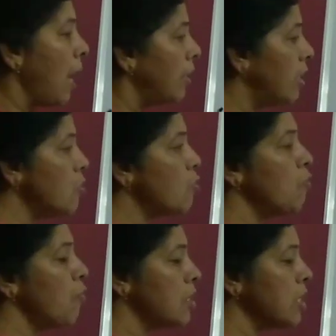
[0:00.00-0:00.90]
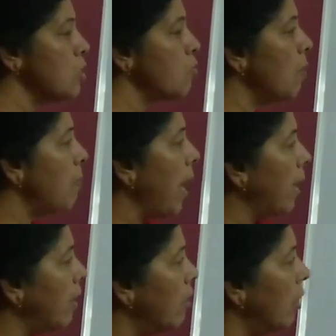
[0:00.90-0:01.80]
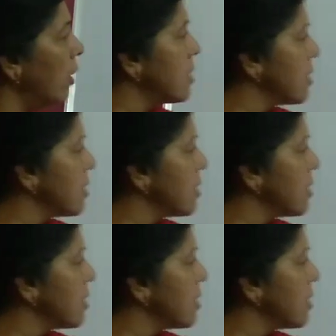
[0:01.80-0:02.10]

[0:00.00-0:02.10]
and these two forces will be acting on